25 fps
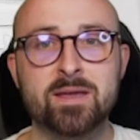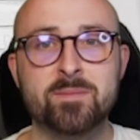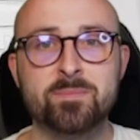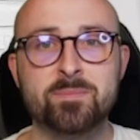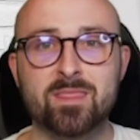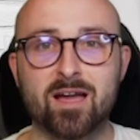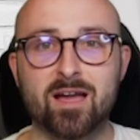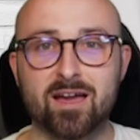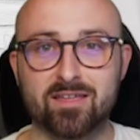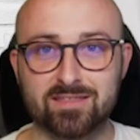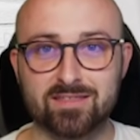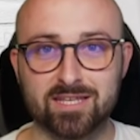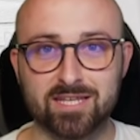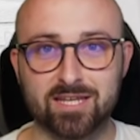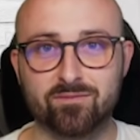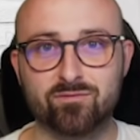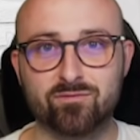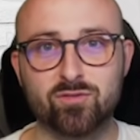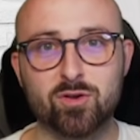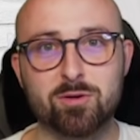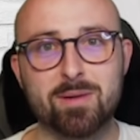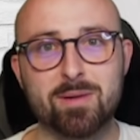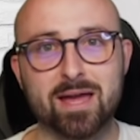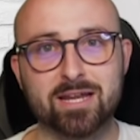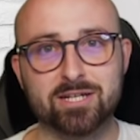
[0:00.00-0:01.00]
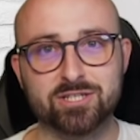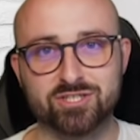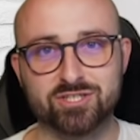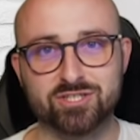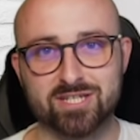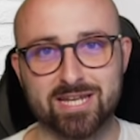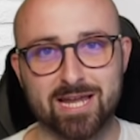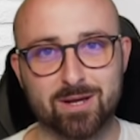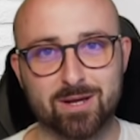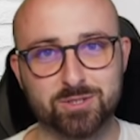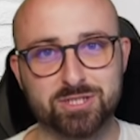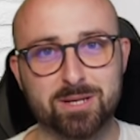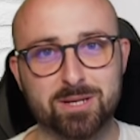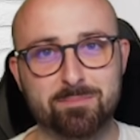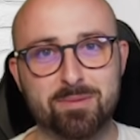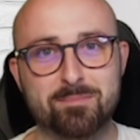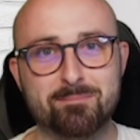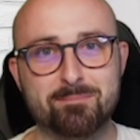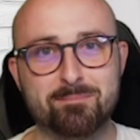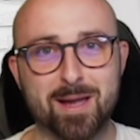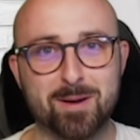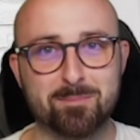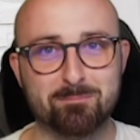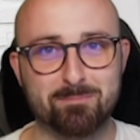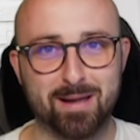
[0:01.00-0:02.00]
I think a few managers are now shipping
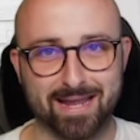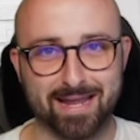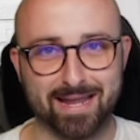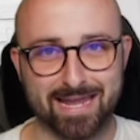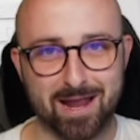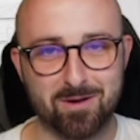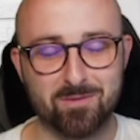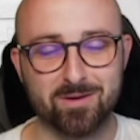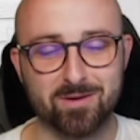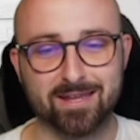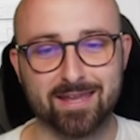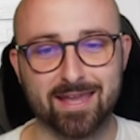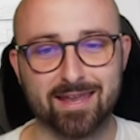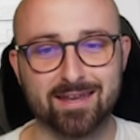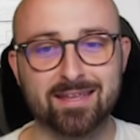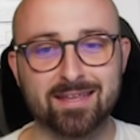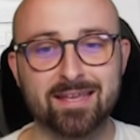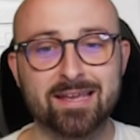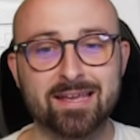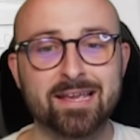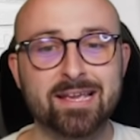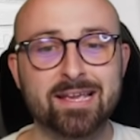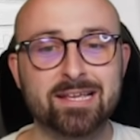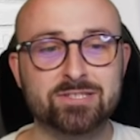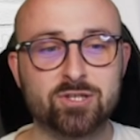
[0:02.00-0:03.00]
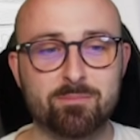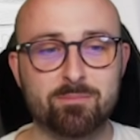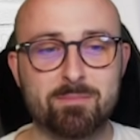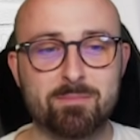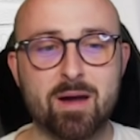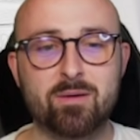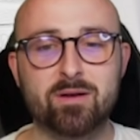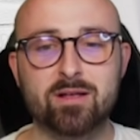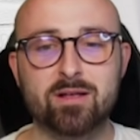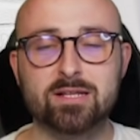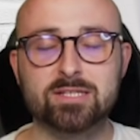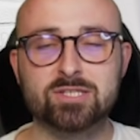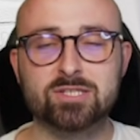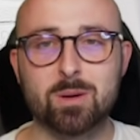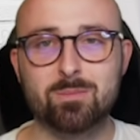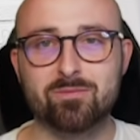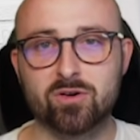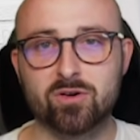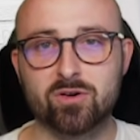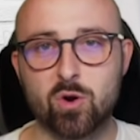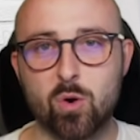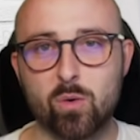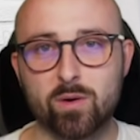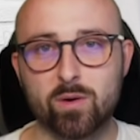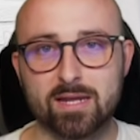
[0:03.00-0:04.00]
Mount back out again. So Mount at the time of
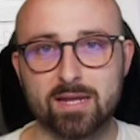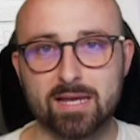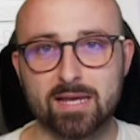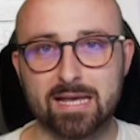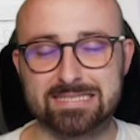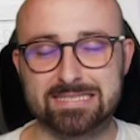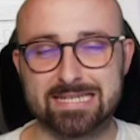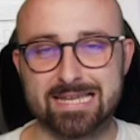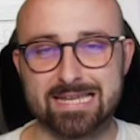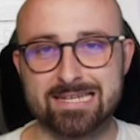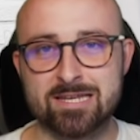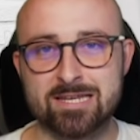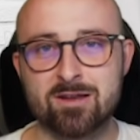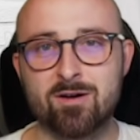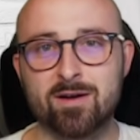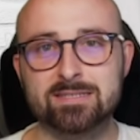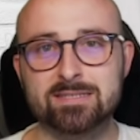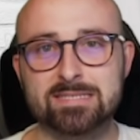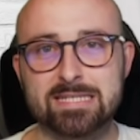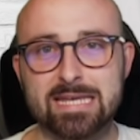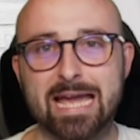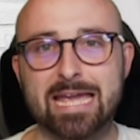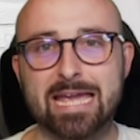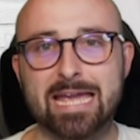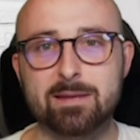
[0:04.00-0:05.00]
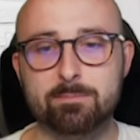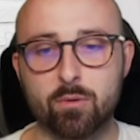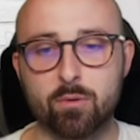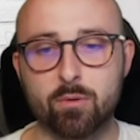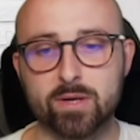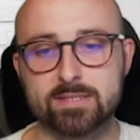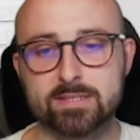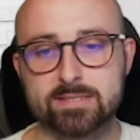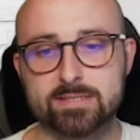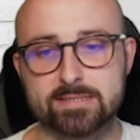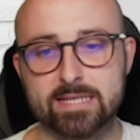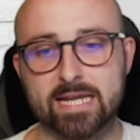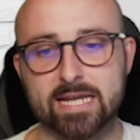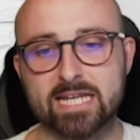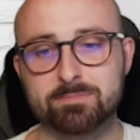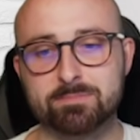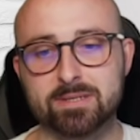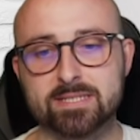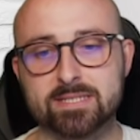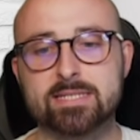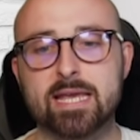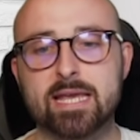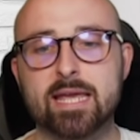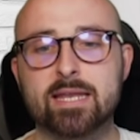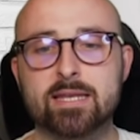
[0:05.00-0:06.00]
recording is at
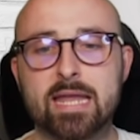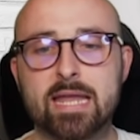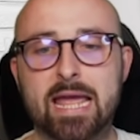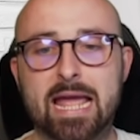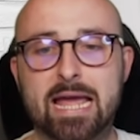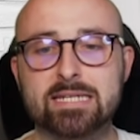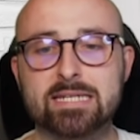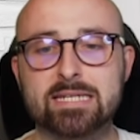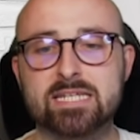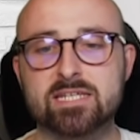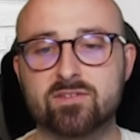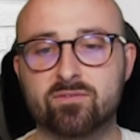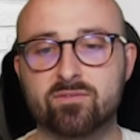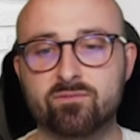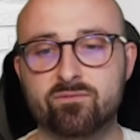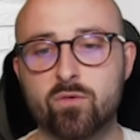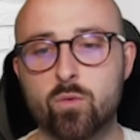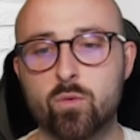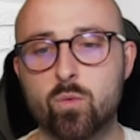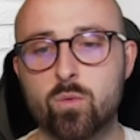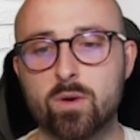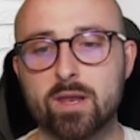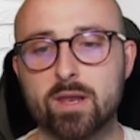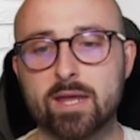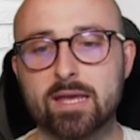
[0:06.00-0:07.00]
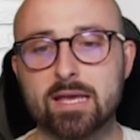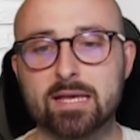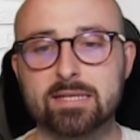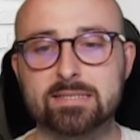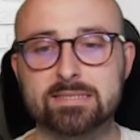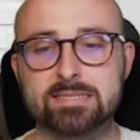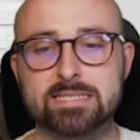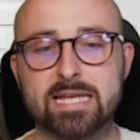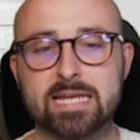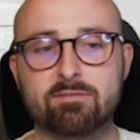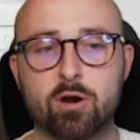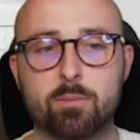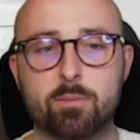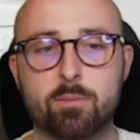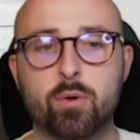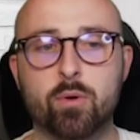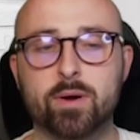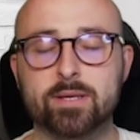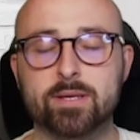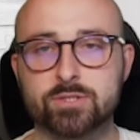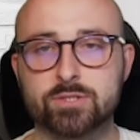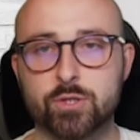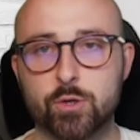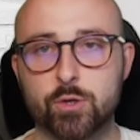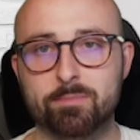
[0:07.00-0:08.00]
98.6% and he is falling at
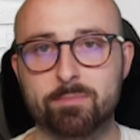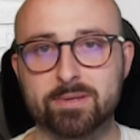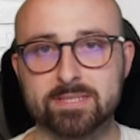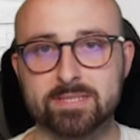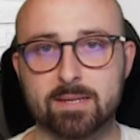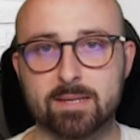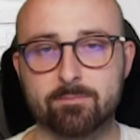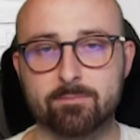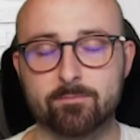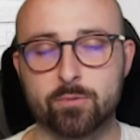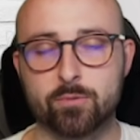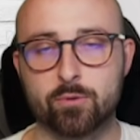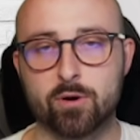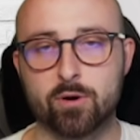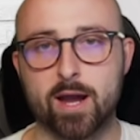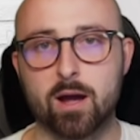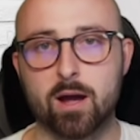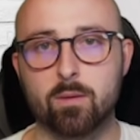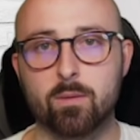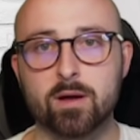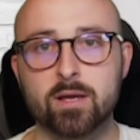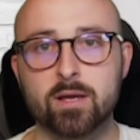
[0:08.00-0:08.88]
0.2% per hour.